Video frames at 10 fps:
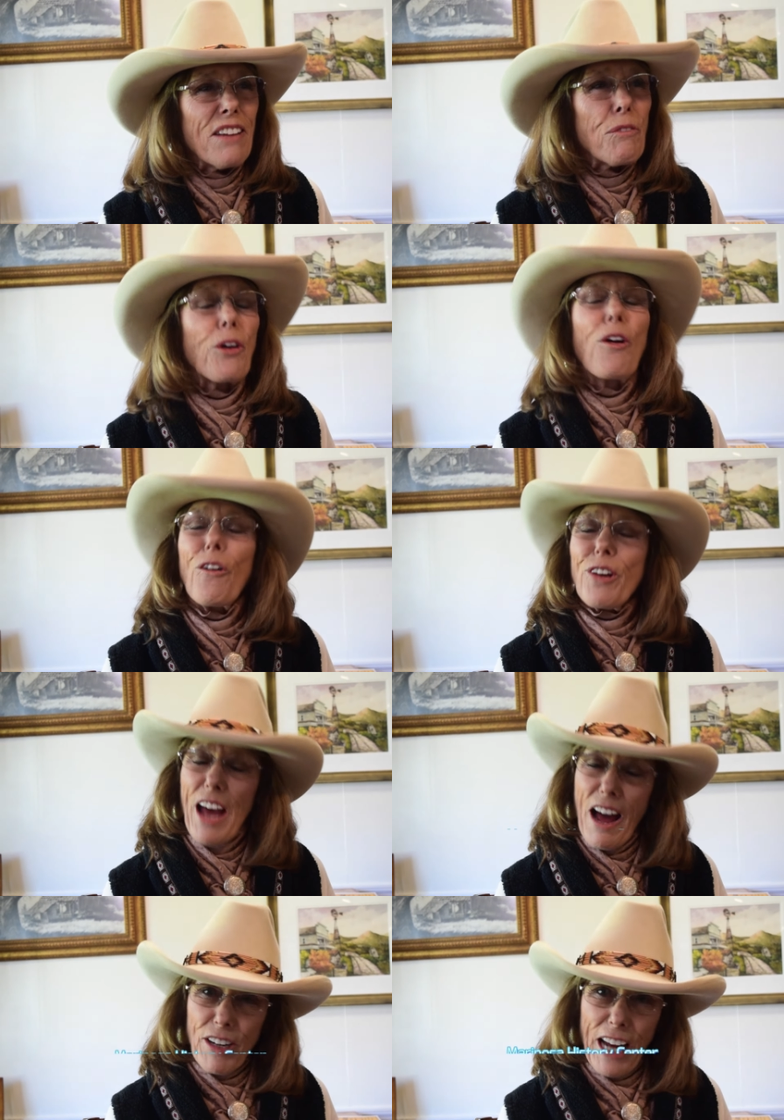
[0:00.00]
We're going to
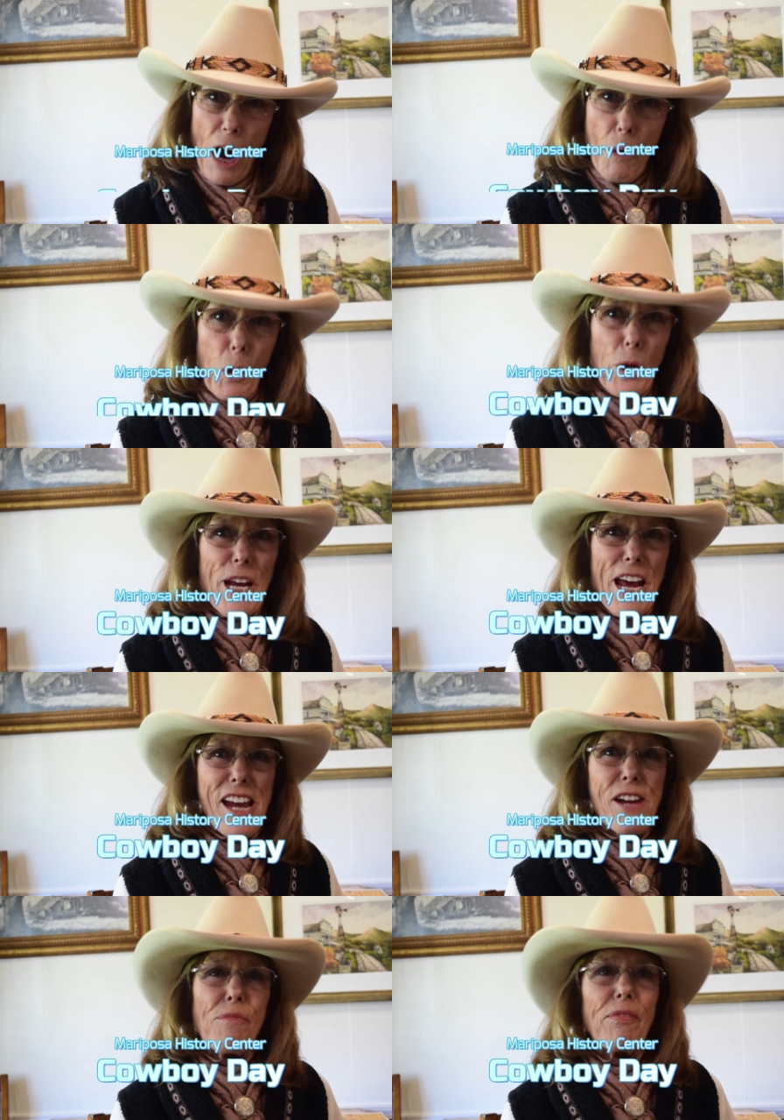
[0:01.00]
have a Cowboy
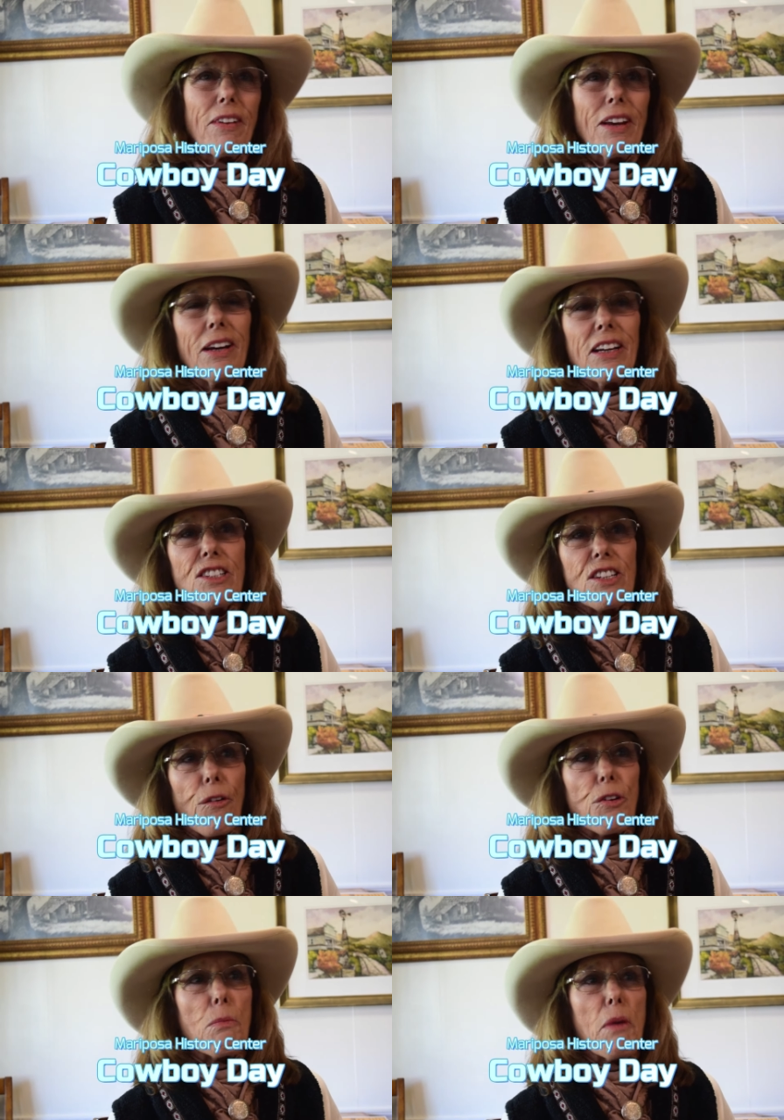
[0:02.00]
Day. It's
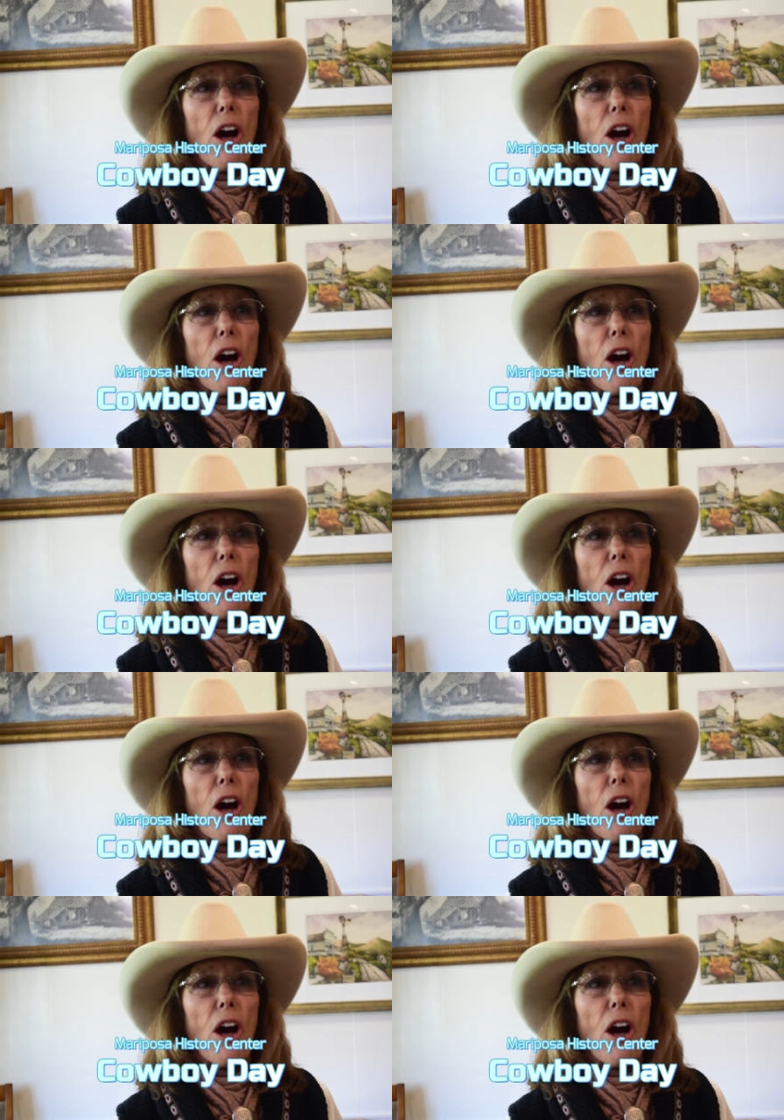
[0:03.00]
going to be